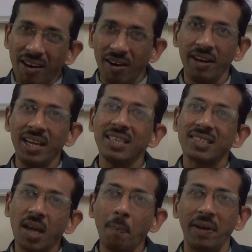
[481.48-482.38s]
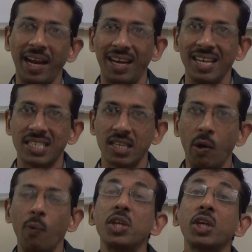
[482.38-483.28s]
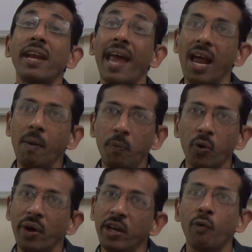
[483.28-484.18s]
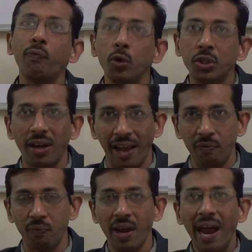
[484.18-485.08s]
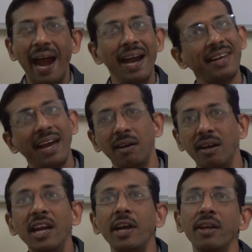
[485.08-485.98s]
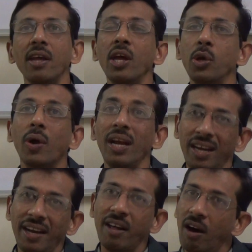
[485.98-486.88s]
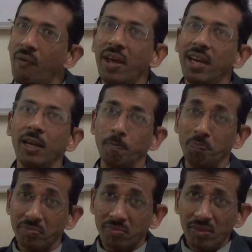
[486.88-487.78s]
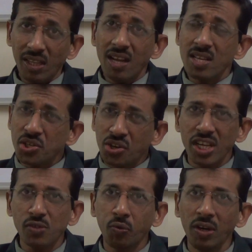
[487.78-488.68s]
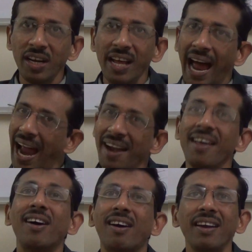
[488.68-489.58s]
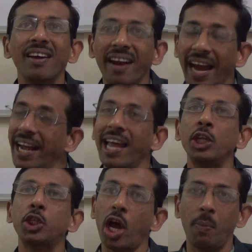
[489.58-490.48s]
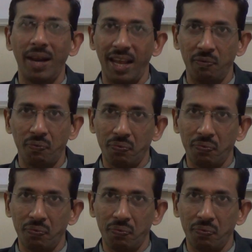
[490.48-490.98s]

learning some techniques which can help you in your future life, and you can lead a very stressful and a clear and enjoyable life.